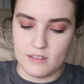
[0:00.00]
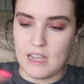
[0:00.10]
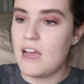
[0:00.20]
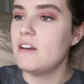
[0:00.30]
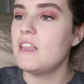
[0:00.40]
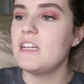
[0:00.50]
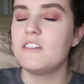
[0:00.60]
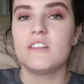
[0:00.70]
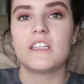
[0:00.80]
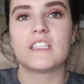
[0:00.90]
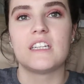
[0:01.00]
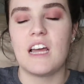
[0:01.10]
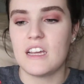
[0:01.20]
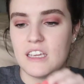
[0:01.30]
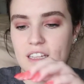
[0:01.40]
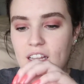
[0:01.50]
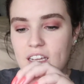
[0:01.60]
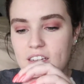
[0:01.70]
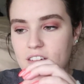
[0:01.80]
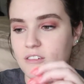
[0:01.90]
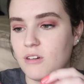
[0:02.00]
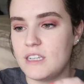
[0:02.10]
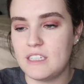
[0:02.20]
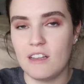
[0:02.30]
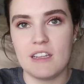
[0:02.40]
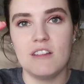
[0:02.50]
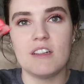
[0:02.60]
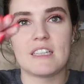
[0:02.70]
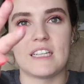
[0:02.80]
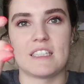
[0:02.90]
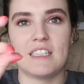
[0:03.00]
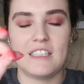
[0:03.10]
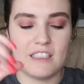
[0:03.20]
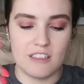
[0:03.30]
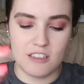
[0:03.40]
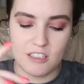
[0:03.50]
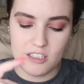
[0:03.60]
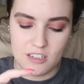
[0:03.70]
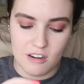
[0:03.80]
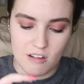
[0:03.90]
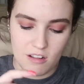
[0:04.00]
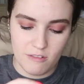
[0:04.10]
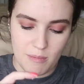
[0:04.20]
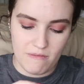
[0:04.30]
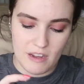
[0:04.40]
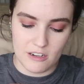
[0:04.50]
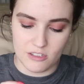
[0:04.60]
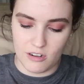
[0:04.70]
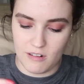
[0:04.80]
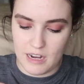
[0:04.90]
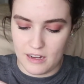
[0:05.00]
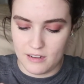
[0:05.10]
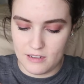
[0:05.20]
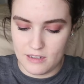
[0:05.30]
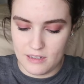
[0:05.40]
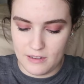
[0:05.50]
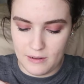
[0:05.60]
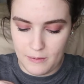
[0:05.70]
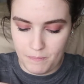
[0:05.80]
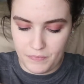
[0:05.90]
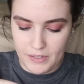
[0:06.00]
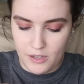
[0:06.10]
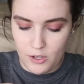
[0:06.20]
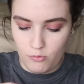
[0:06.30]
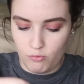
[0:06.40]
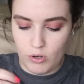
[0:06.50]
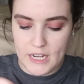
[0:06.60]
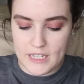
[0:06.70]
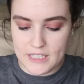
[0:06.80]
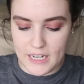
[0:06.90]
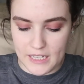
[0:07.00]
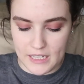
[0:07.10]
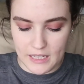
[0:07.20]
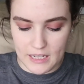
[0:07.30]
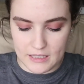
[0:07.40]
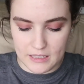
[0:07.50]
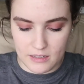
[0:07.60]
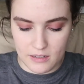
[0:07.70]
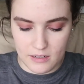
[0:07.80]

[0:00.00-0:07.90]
How do they do this and not get like crazy? Like, look at this, it's stuck all over my fingers already. Ridiculous.